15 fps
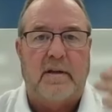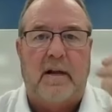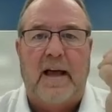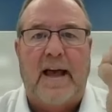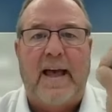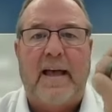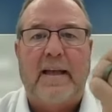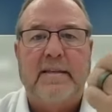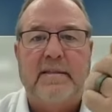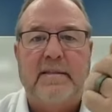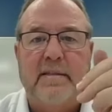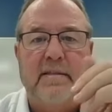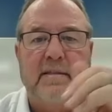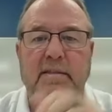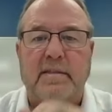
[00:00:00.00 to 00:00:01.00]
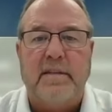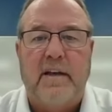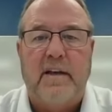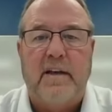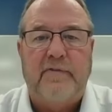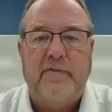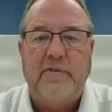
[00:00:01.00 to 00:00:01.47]
class and
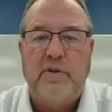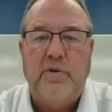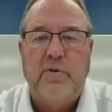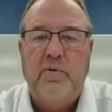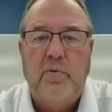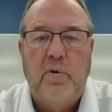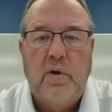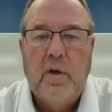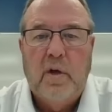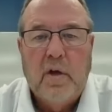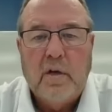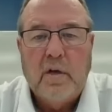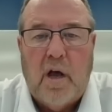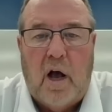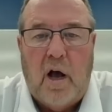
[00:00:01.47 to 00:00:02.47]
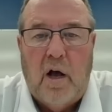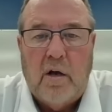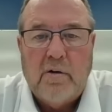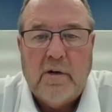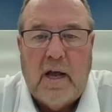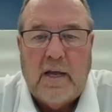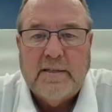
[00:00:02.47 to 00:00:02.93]
stuff, to
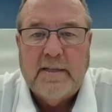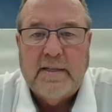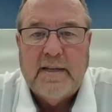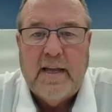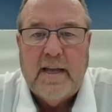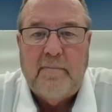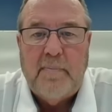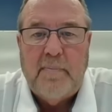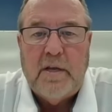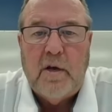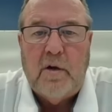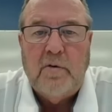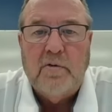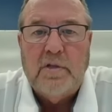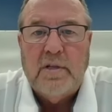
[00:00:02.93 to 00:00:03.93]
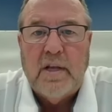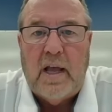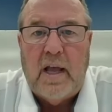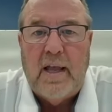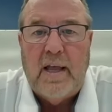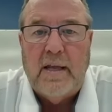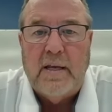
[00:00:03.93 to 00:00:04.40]
call Casa de Amigos
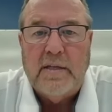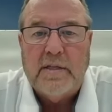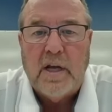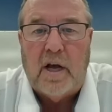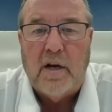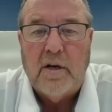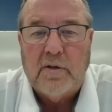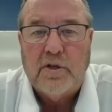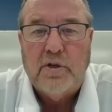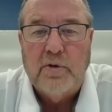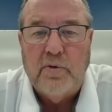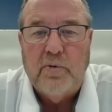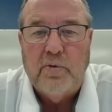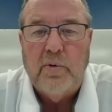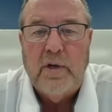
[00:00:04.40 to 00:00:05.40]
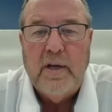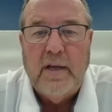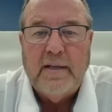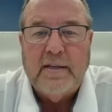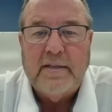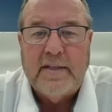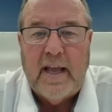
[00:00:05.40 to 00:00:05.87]
and talk to
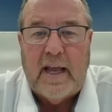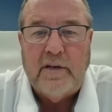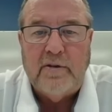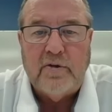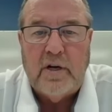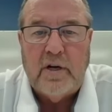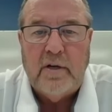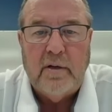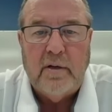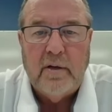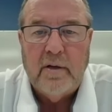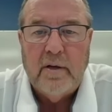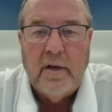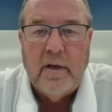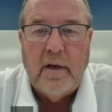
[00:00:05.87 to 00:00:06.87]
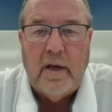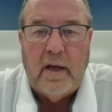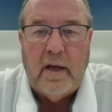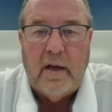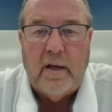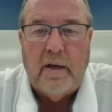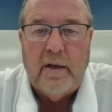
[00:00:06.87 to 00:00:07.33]
Sandra,
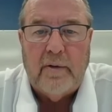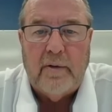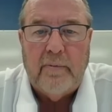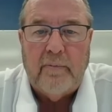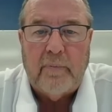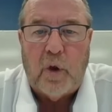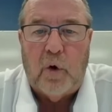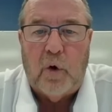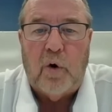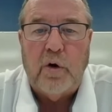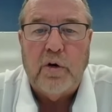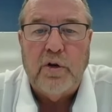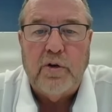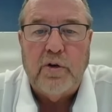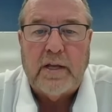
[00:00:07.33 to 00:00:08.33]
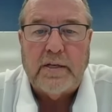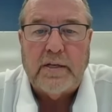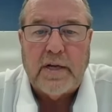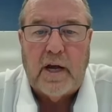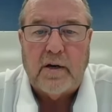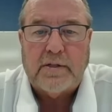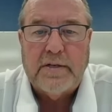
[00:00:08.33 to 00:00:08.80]
or you can
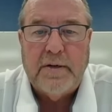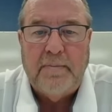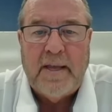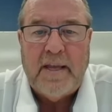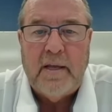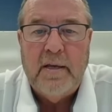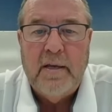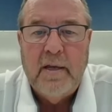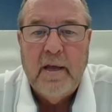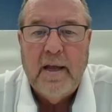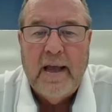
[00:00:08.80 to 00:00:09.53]
talk to me.